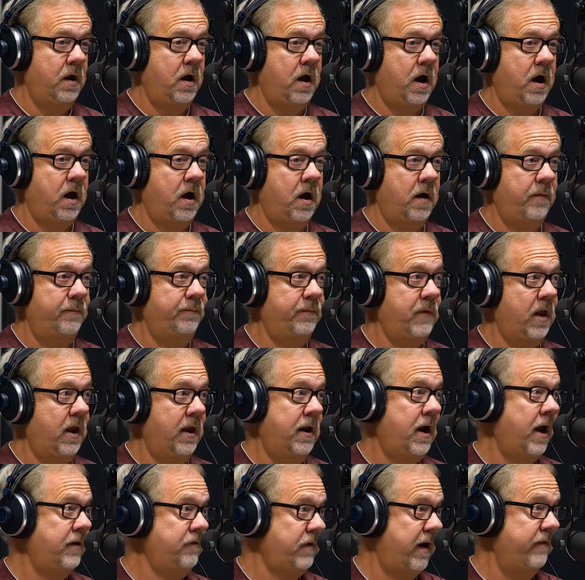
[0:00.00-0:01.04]

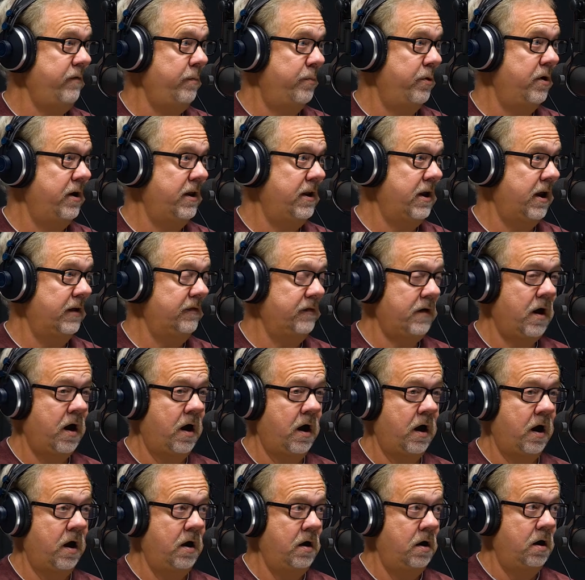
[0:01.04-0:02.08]
and I drive a pretty nice
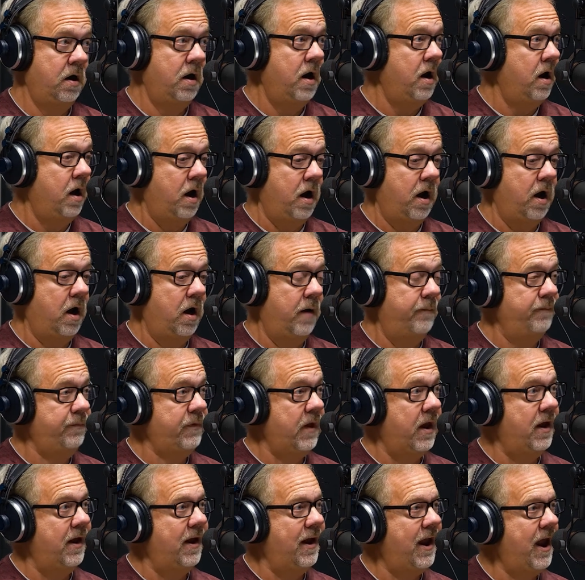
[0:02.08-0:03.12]
car, and
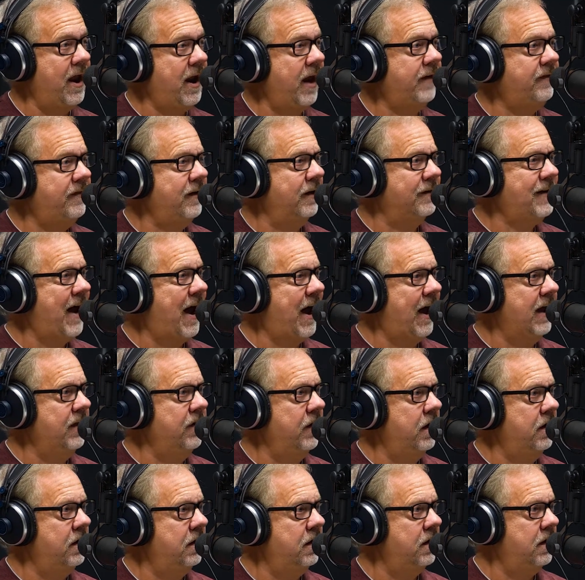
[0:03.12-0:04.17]
I still tithe,
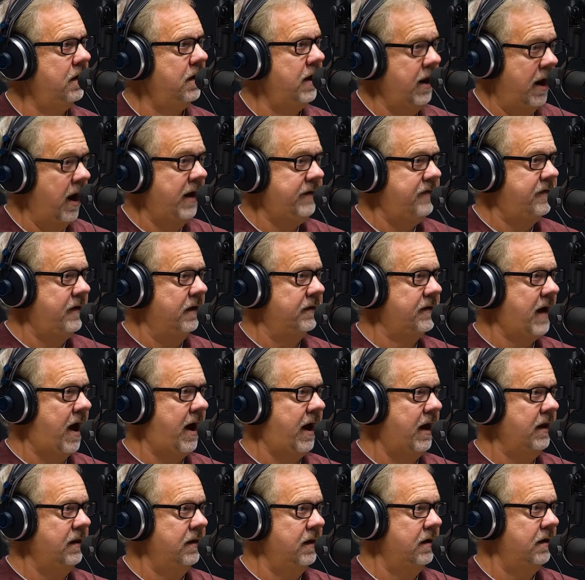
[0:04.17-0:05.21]

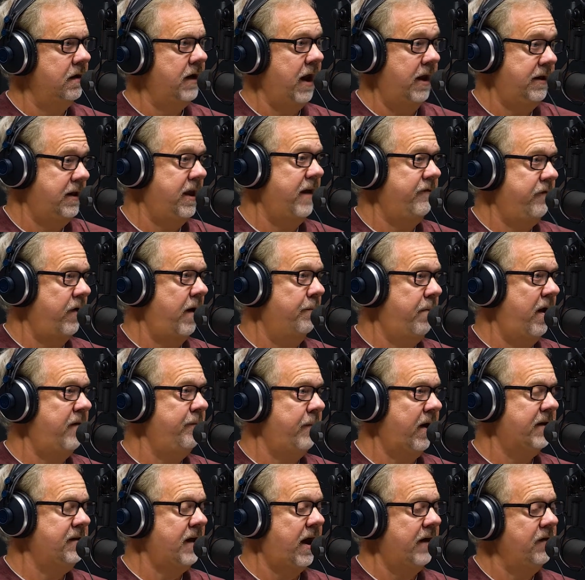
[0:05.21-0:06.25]
and give above
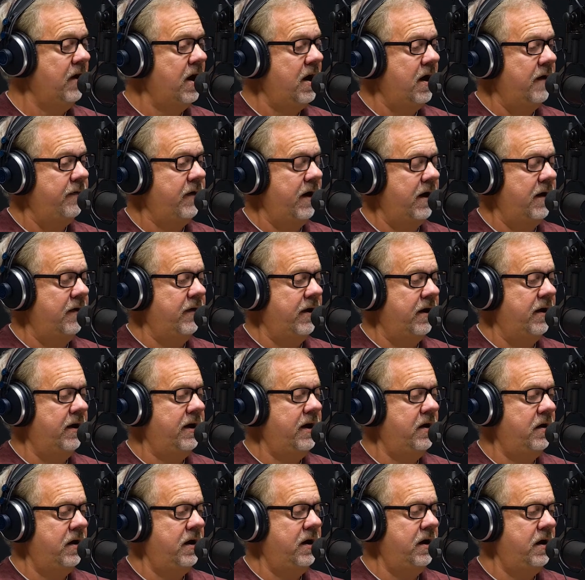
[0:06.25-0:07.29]
my tithe. Now
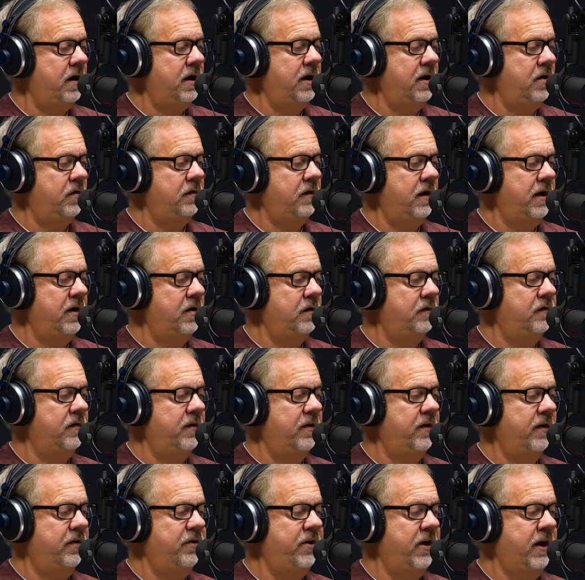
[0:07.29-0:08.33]
here's
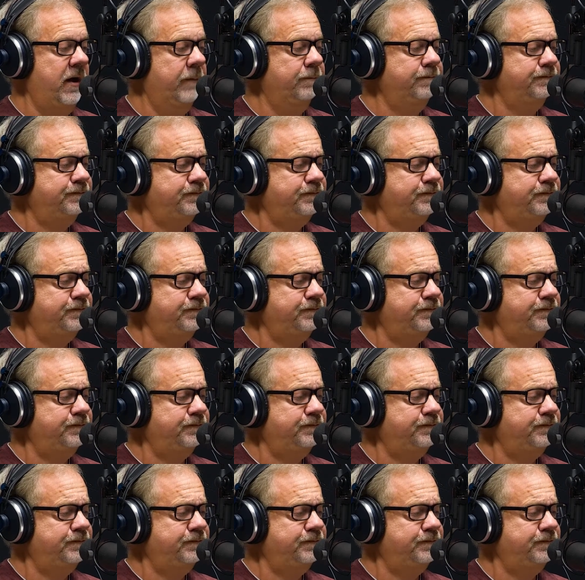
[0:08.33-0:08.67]
the thing.